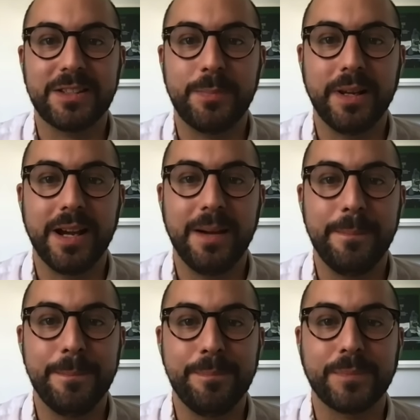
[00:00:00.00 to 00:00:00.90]
But
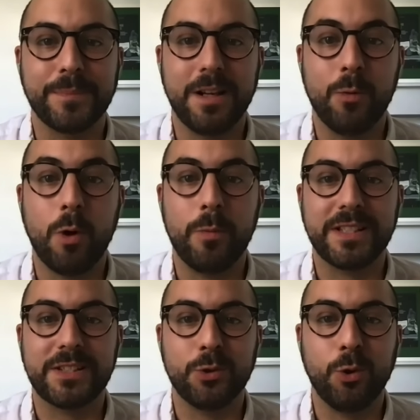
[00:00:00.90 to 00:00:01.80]
um, you know what we
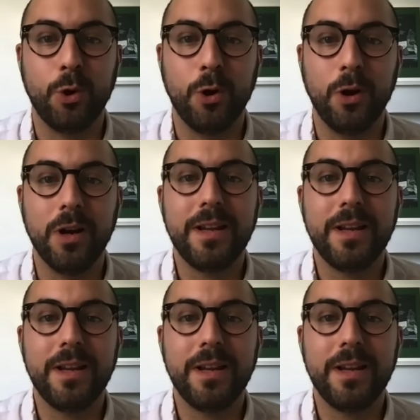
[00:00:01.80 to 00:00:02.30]
saw